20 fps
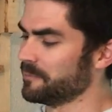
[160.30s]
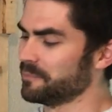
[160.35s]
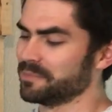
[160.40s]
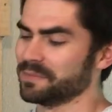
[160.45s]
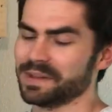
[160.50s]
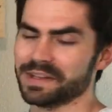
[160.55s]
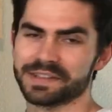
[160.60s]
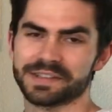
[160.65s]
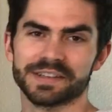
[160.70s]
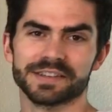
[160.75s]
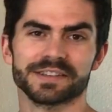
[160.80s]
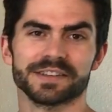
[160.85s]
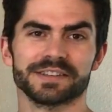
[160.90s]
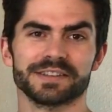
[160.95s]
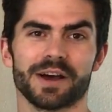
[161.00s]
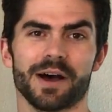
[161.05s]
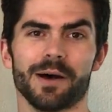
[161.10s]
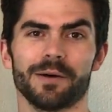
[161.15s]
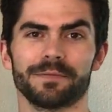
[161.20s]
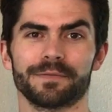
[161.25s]
This is the
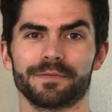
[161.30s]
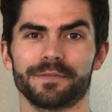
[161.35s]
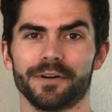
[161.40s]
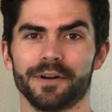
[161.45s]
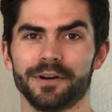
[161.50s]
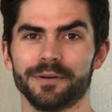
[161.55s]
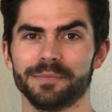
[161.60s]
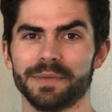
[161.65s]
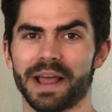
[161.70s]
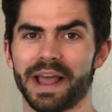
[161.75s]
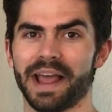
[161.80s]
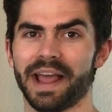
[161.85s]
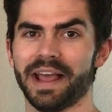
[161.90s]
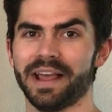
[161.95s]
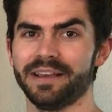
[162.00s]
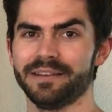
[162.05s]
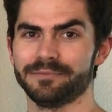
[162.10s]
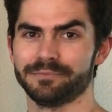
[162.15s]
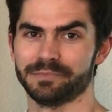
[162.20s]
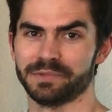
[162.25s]
top from
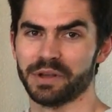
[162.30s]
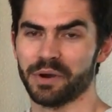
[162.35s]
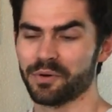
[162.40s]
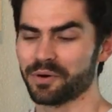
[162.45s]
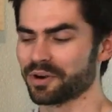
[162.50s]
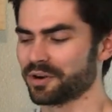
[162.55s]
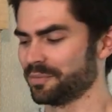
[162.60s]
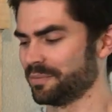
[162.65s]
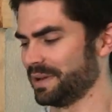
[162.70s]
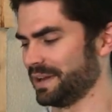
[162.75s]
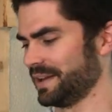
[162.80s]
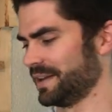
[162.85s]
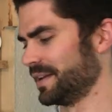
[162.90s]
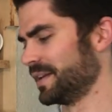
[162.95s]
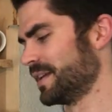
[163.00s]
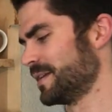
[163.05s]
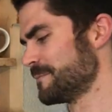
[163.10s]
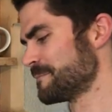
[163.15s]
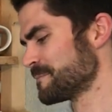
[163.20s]
a yogurt bin.